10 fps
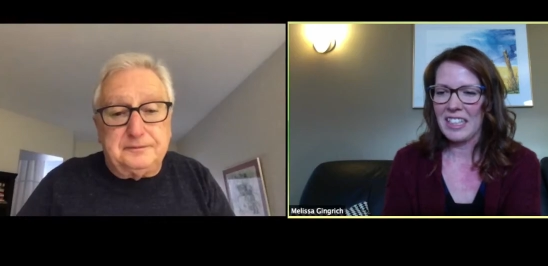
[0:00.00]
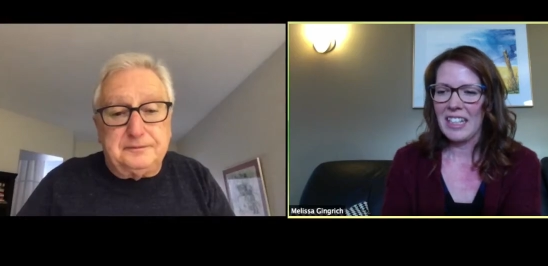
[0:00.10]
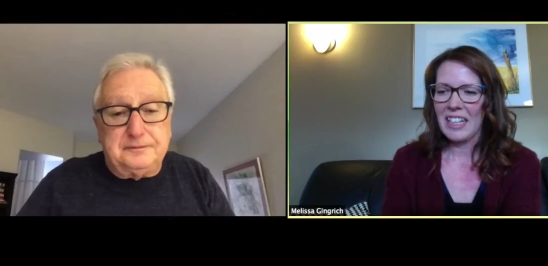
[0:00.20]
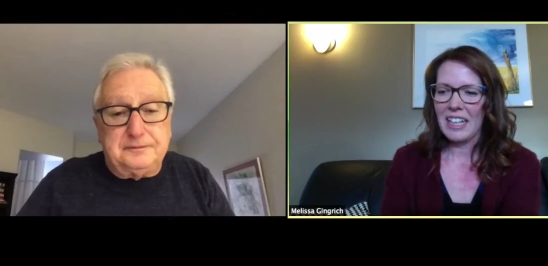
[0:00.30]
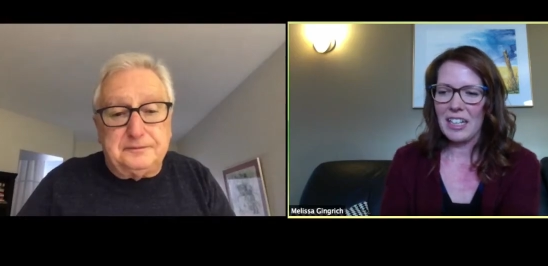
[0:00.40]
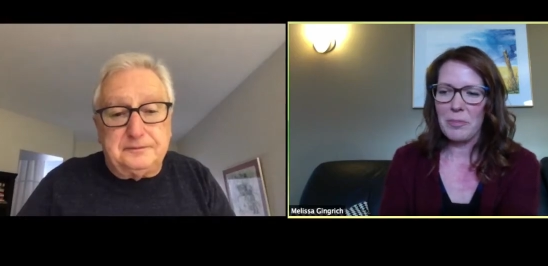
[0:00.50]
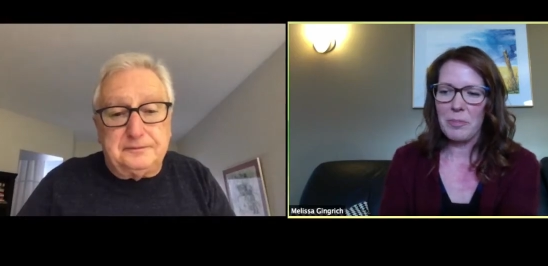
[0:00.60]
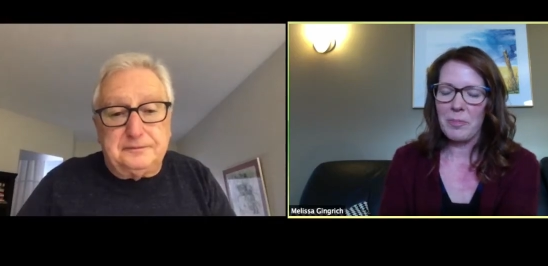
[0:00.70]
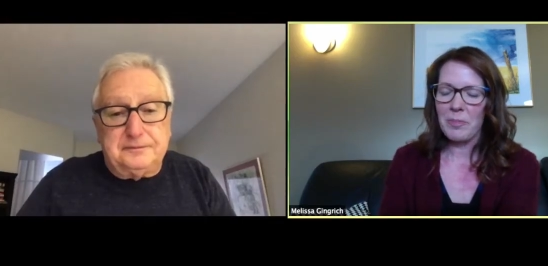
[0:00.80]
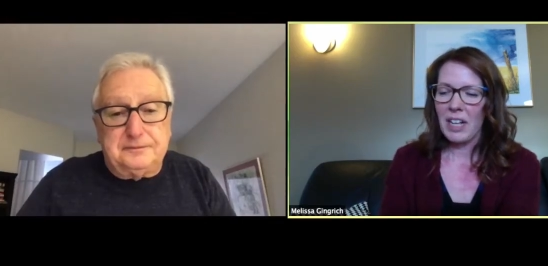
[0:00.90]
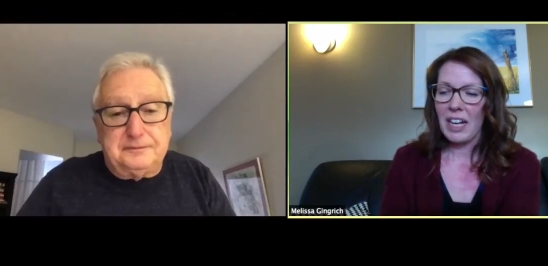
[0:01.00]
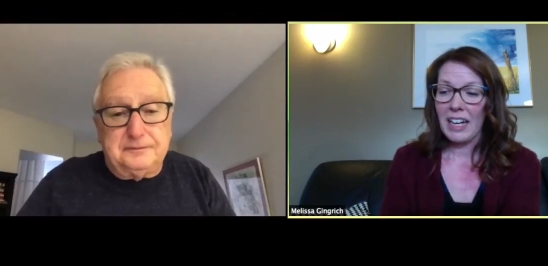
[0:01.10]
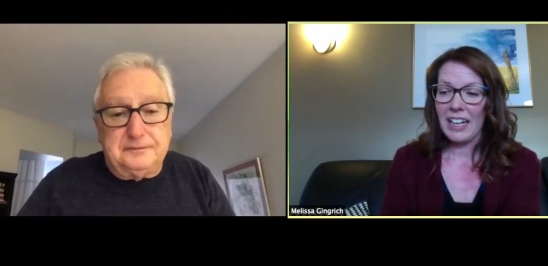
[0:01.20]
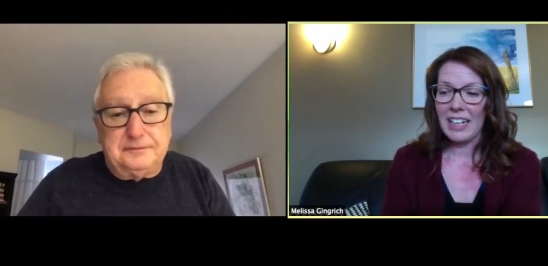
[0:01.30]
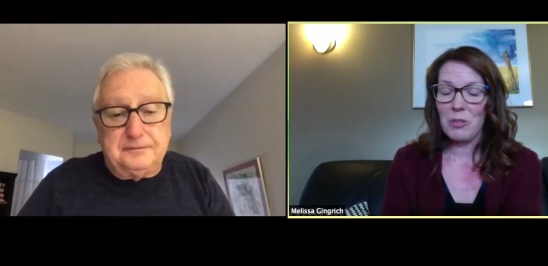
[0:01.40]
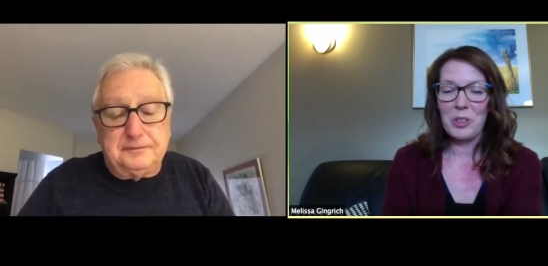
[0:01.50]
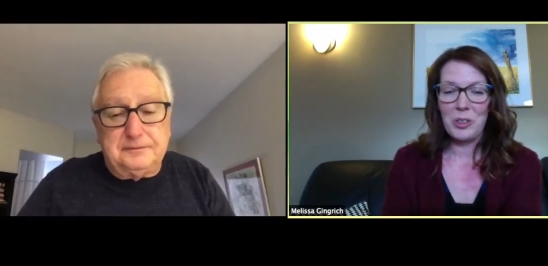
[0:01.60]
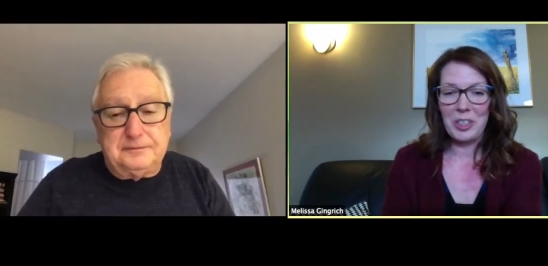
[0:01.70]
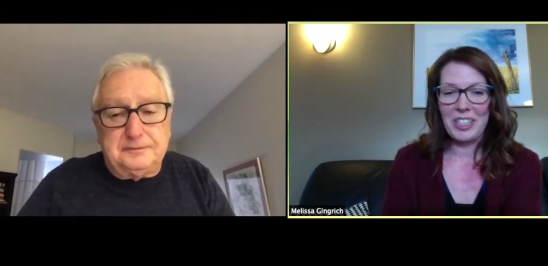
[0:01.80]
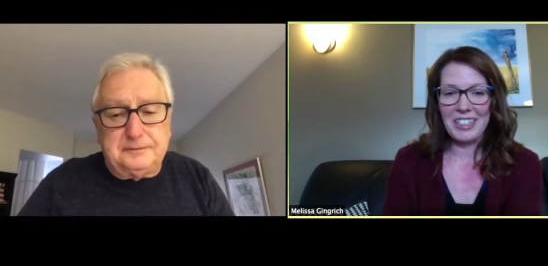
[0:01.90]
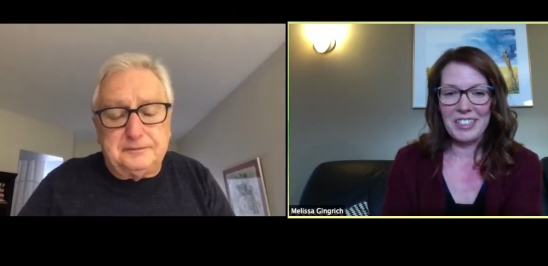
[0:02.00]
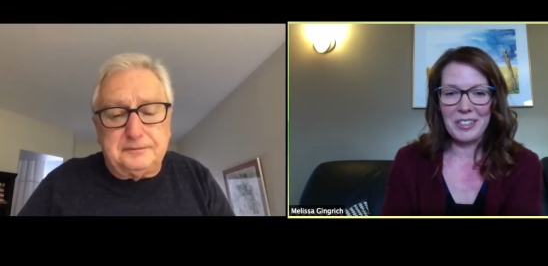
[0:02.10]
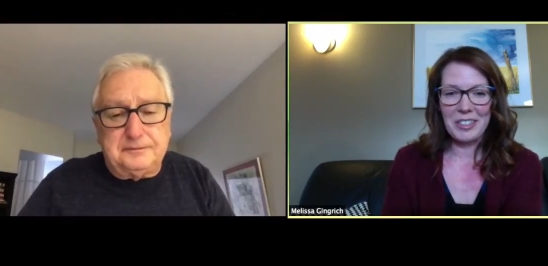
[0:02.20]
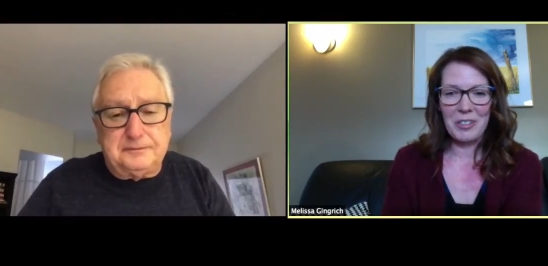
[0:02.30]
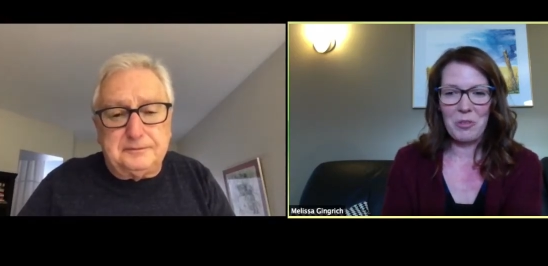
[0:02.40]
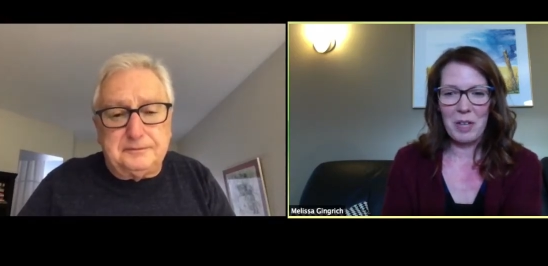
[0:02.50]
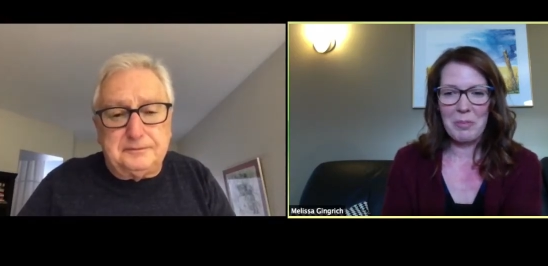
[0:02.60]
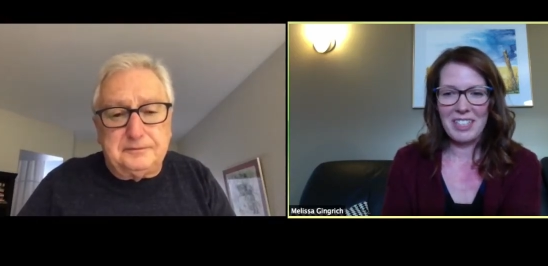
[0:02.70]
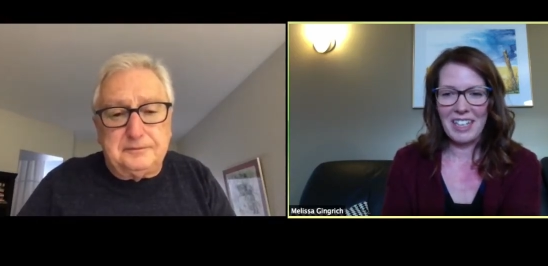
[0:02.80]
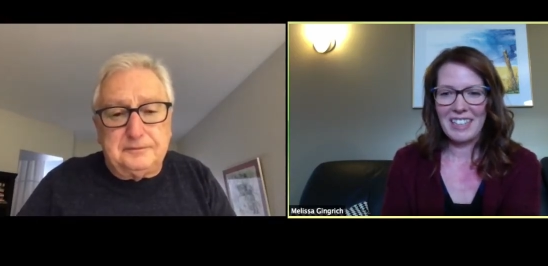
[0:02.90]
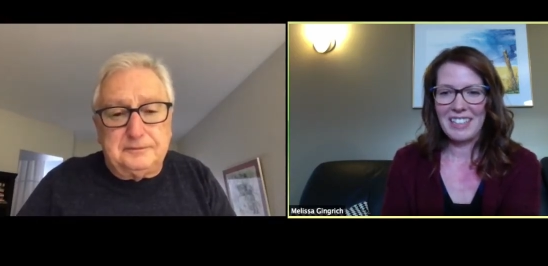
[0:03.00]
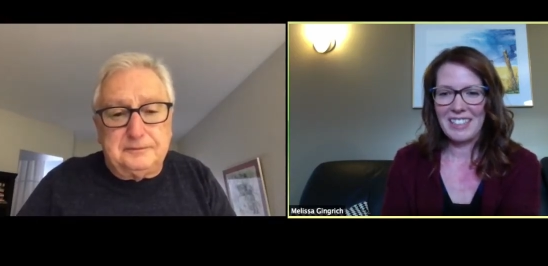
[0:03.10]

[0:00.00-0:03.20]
Speaker 1: Um, I was looking on your website,